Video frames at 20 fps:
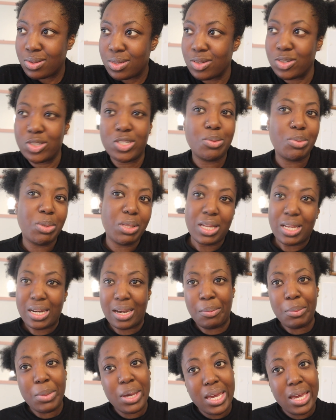So she'd be looking
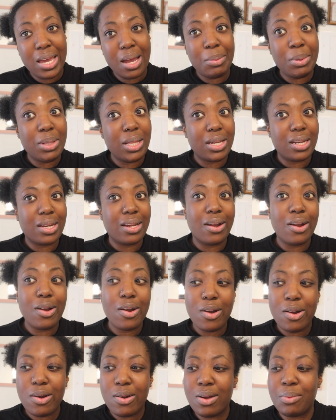at me, I'd be looking at
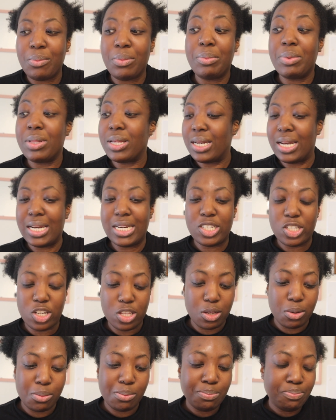her, and we'd be looking at each
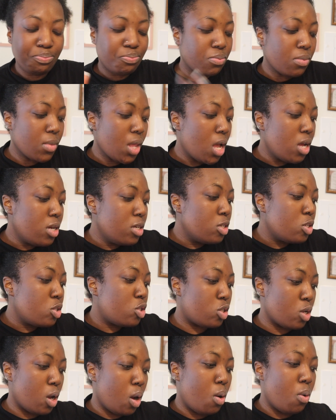other.
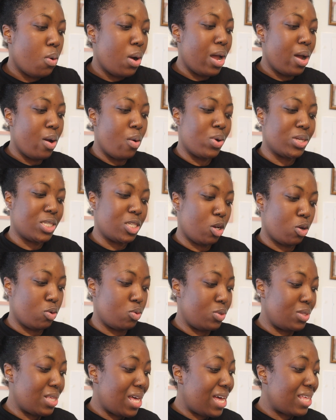So went to go
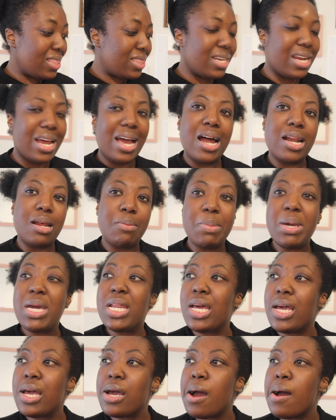do that. Then I had a
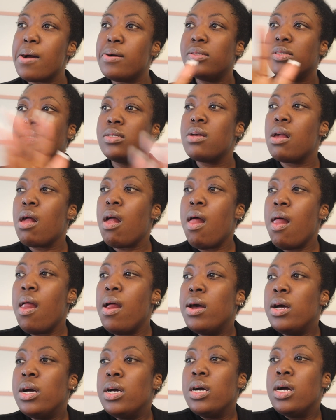meeting
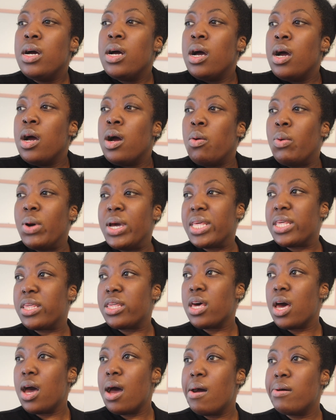
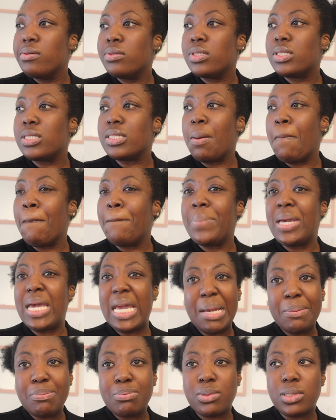with some
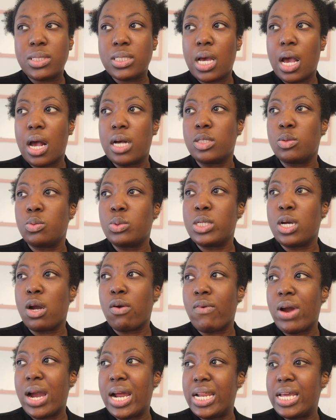peeps because we are
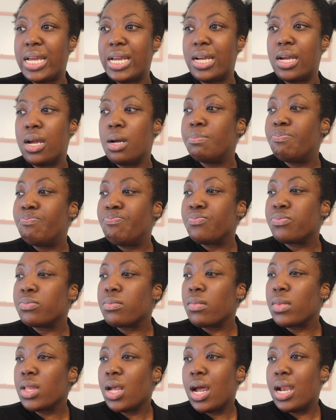writing
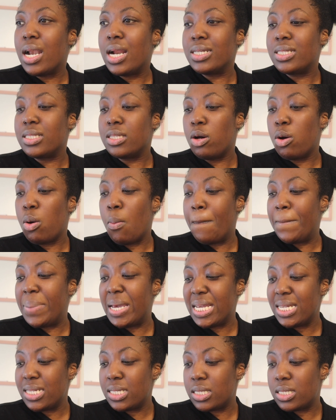a nice little
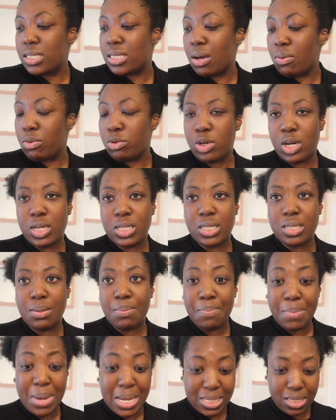piece that we're trying to
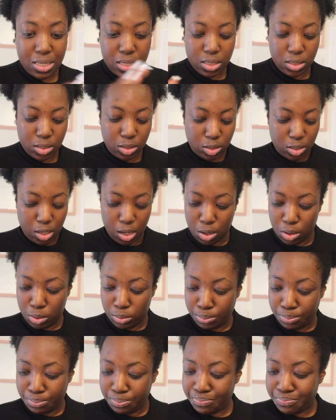submit.
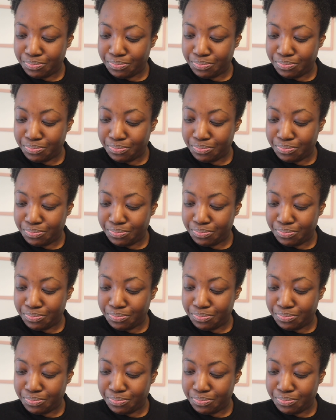So